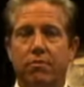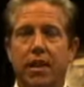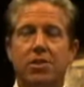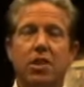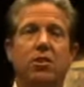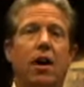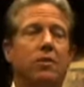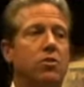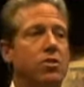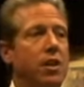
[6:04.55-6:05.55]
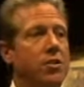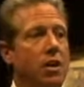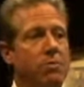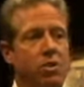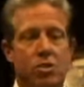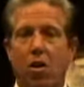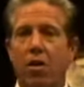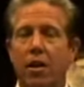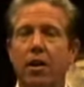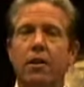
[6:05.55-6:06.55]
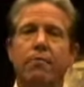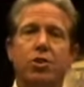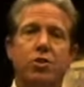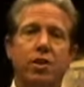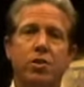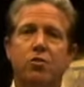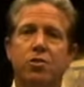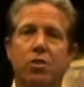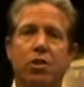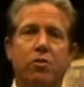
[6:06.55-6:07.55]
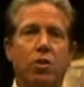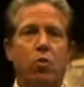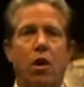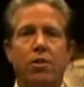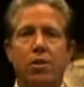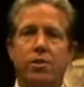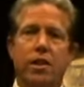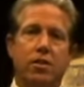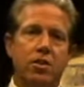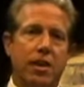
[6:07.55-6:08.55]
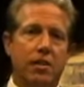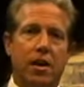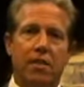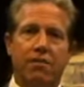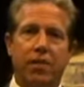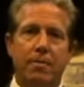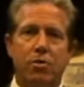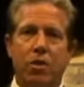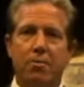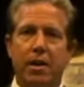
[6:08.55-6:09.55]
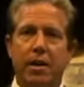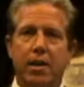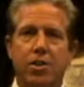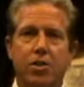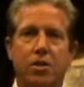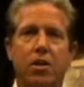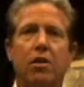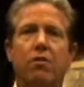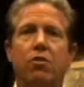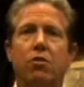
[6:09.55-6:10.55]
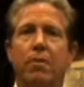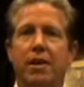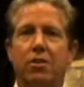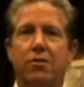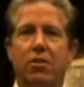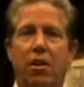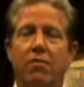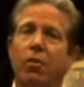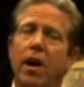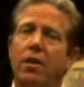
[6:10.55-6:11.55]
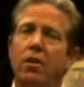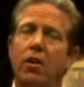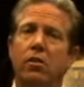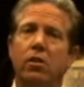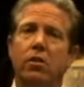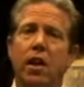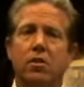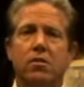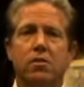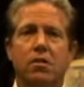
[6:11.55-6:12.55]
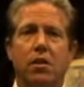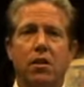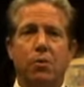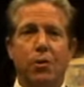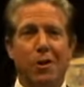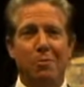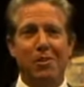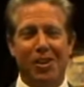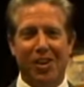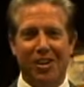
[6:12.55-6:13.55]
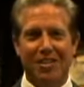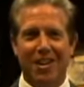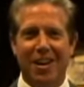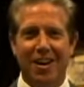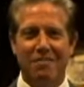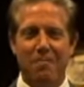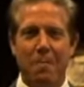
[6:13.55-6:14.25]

Let's say the doctor says, I'm sorry, but your injuries are going to require that you take this anti-inflammatory medication for the remainder of your life. Well, how do you know how long that is? We hope it's a long time.